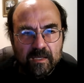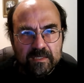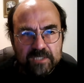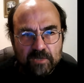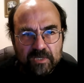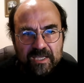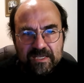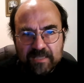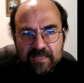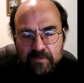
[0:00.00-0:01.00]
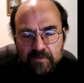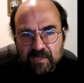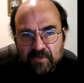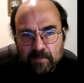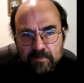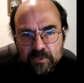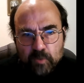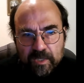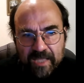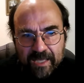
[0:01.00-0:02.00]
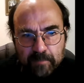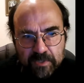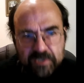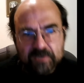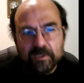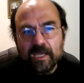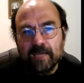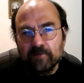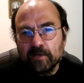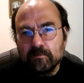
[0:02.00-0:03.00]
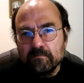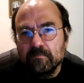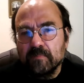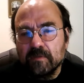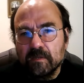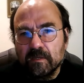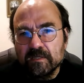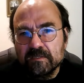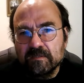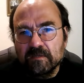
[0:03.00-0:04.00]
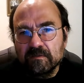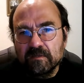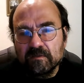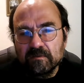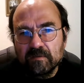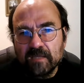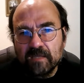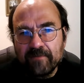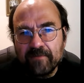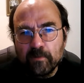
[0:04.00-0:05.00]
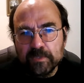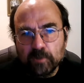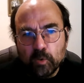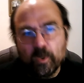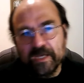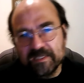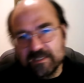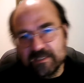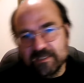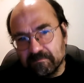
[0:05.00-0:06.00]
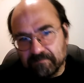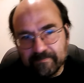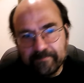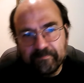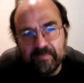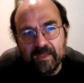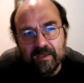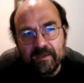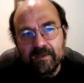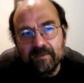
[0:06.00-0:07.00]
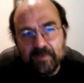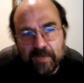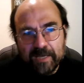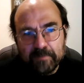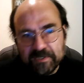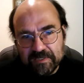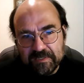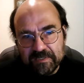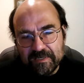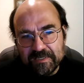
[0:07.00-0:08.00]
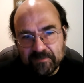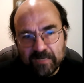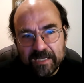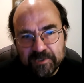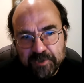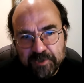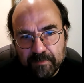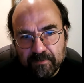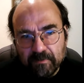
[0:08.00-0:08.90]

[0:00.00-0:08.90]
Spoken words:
So the key difference, I think, between the animus and the hero is that the hero is on a quest. The animus is a relationship.